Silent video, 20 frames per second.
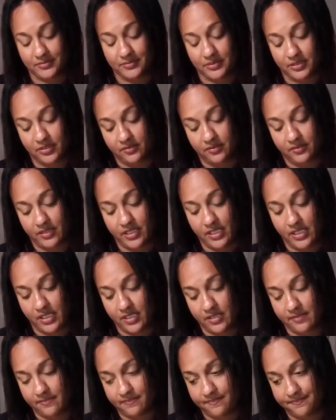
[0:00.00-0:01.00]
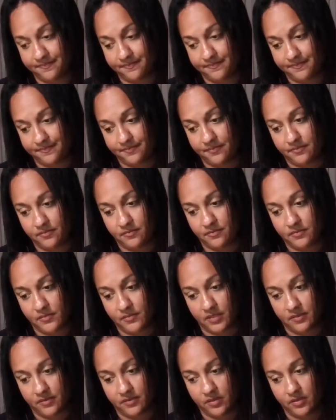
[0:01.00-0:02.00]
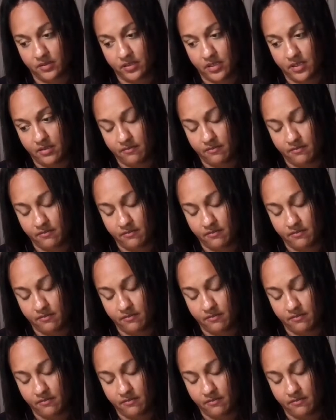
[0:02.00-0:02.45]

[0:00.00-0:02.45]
Alrighty. I feel that.